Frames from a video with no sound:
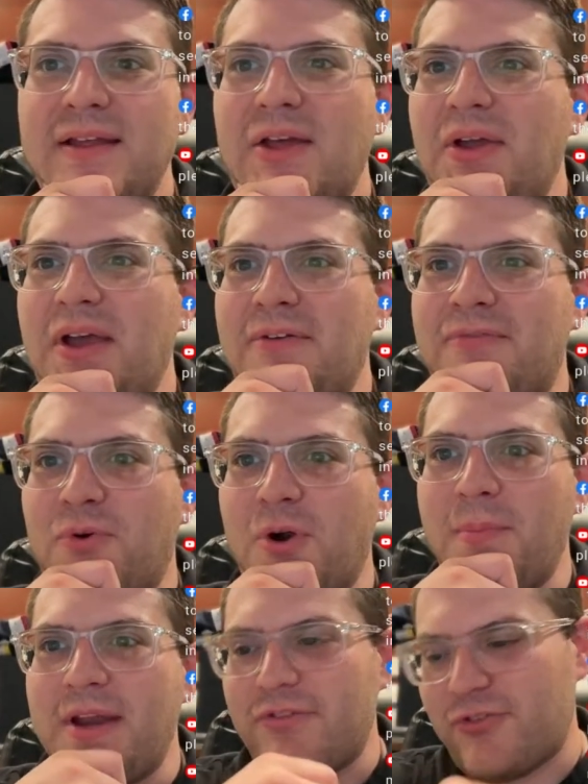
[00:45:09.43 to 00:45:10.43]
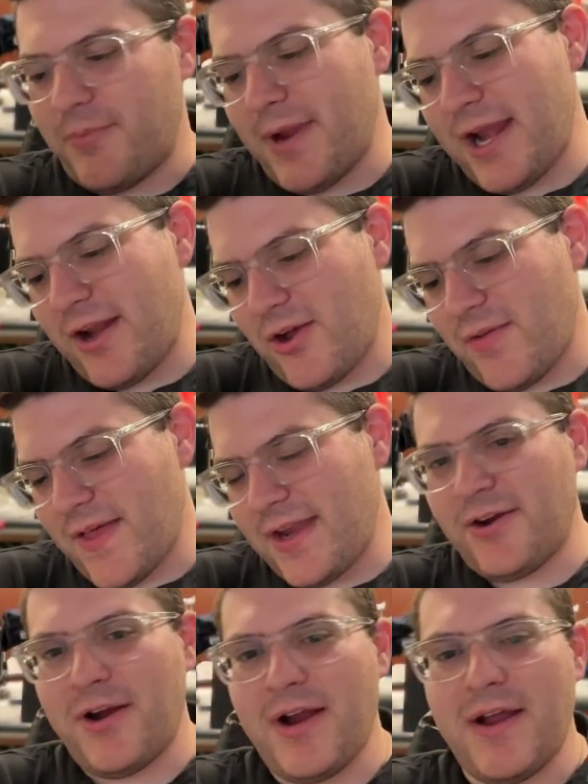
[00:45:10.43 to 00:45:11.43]
I got 4 minutes remaining on that
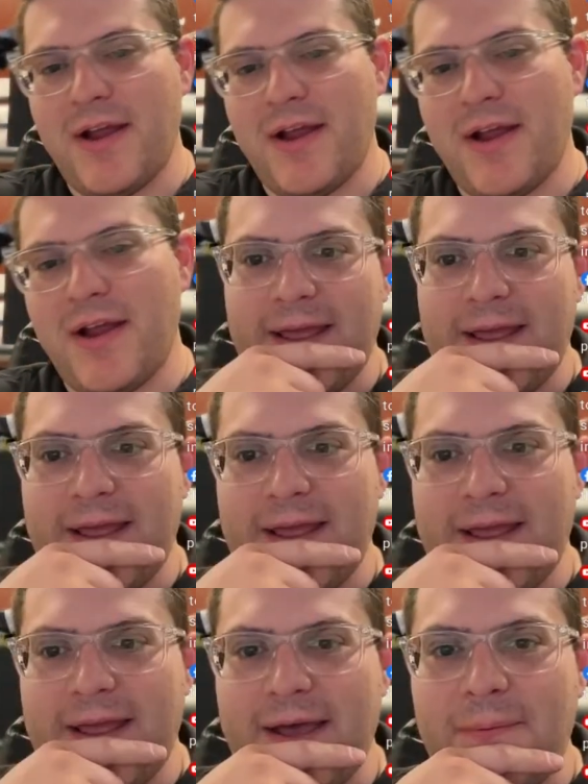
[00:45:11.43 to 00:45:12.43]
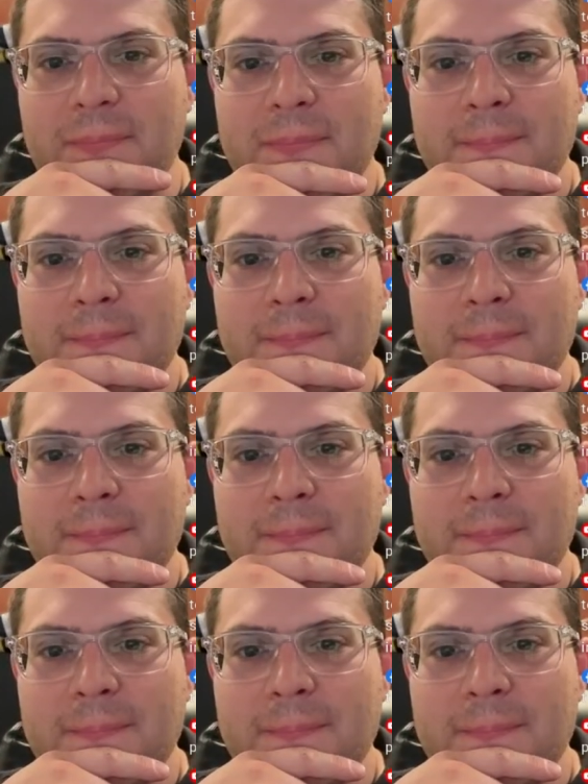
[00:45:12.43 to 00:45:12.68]
engraving that's in there right now.